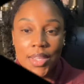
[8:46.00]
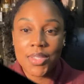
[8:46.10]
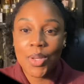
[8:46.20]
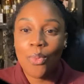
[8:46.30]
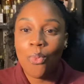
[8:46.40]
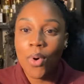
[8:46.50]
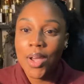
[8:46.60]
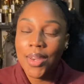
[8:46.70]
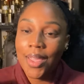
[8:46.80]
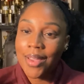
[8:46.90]
into
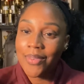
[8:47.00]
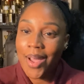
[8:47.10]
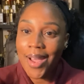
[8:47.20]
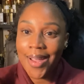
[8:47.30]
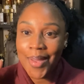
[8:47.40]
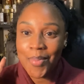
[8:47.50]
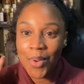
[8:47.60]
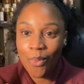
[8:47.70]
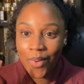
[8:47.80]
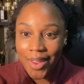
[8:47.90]
what have I
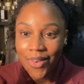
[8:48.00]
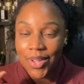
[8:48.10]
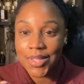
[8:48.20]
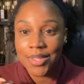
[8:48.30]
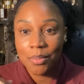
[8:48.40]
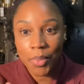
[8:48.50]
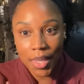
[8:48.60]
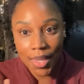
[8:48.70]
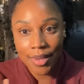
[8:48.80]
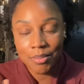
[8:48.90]
been wearing to
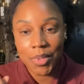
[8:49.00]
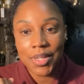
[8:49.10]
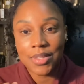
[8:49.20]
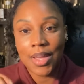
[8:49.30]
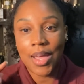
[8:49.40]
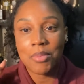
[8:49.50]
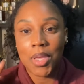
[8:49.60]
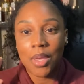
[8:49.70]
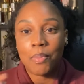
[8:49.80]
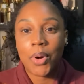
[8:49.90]
bed, because I'm
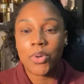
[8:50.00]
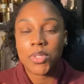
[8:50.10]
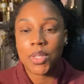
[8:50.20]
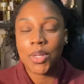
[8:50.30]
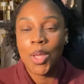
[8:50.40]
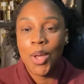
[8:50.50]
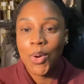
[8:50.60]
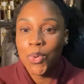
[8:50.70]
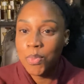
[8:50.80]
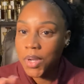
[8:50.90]
a person
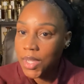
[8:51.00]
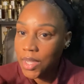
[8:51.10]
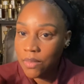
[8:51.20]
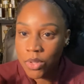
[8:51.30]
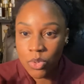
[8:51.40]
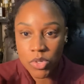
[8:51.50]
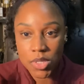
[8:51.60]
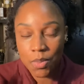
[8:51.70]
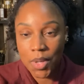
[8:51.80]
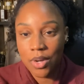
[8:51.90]
who believes you
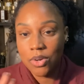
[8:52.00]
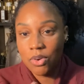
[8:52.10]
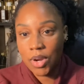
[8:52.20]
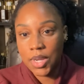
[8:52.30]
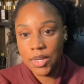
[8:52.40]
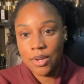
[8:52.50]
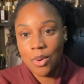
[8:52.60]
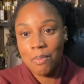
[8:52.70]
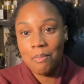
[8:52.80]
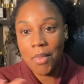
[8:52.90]
should smell great
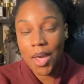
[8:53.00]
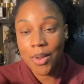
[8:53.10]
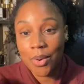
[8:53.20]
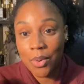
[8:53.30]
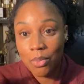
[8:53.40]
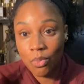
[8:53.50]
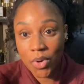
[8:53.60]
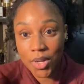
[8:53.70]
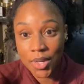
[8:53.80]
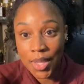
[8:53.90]
no matter
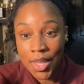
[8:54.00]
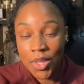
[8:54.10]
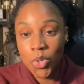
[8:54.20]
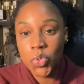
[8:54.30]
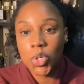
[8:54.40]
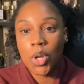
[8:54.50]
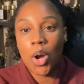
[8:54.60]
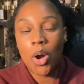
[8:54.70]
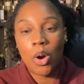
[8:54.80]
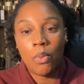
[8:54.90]
what. You should
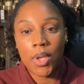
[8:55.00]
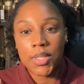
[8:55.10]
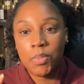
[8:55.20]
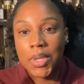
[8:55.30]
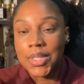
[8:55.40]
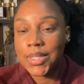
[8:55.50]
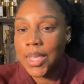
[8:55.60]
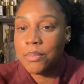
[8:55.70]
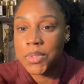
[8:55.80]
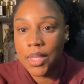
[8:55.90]
always be
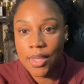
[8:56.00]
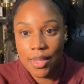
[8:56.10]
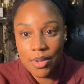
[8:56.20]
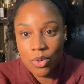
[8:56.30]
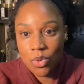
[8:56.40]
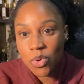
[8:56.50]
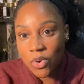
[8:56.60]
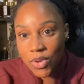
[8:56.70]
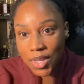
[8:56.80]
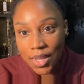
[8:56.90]
tempting and
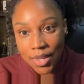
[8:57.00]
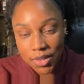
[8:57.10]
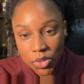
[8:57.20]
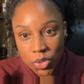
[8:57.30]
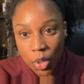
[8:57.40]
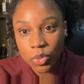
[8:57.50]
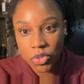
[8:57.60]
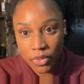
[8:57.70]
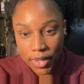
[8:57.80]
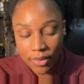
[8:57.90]
alluring and
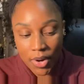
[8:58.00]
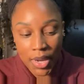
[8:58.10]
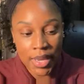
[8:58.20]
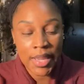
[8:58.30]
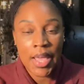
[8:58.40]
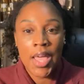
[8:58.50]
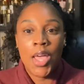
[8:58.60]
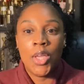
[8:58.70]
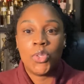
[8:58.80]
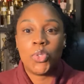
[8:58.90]
sultry, right?
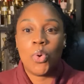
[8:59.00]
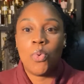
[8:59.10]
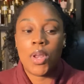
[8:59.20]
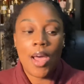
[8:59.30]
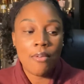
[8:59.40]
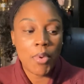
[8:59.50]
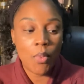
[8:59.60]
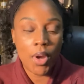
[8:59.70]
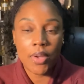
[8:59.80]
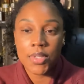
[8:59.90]
So what I've been
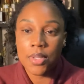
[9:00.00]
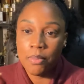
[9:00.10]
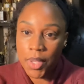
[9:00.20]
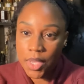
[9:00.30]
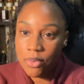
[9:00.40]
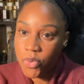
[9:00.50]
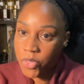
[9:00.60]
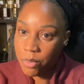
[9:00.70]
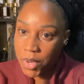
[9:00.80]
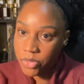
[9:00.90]
wearing to bed for
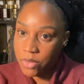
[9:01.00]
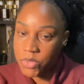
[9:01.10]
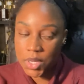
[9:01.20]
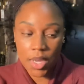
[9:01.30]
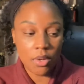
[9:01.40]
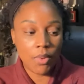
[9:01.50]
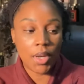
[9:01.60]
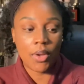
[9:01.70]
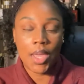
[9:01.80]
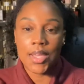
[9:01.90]
the month of
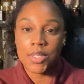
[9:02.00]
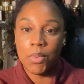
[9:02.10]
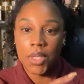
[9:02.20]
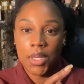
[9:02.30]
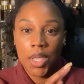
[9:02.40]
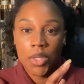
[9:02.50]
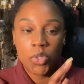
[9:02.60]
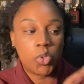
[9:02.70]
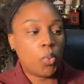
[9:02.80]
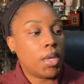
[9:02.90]
January has been
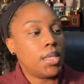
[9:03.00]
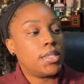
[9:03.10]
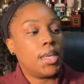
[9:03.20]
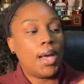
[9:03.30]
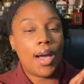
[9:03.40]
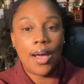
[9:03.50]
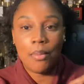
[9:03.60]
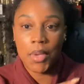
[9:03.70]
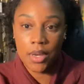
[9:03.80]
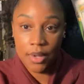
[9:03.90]
Sweet Almond